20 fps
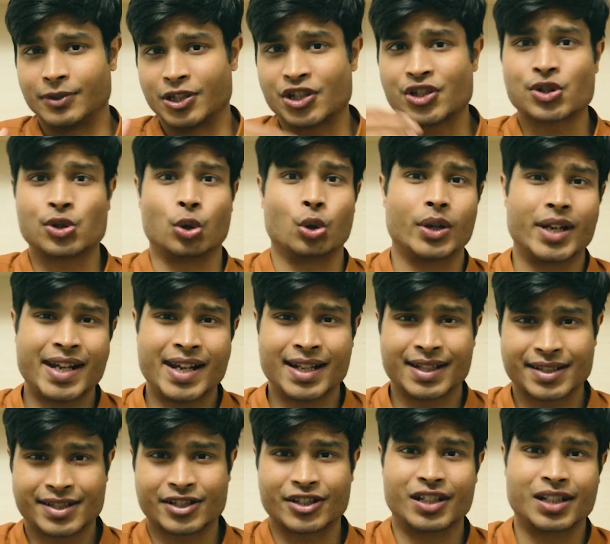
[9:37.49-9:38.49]
story
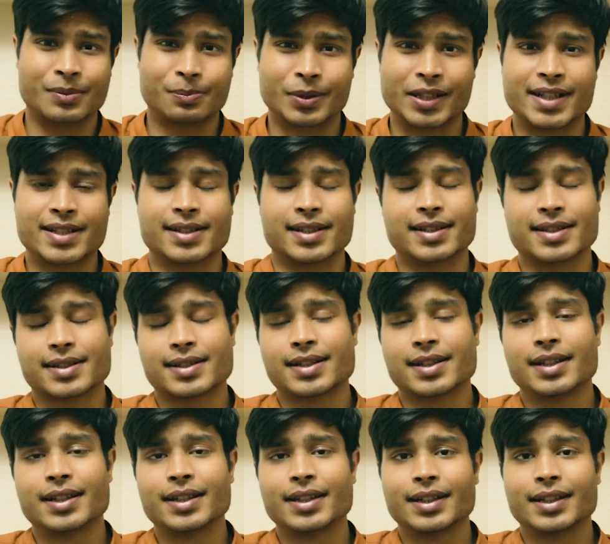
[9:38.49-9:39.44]
in certain places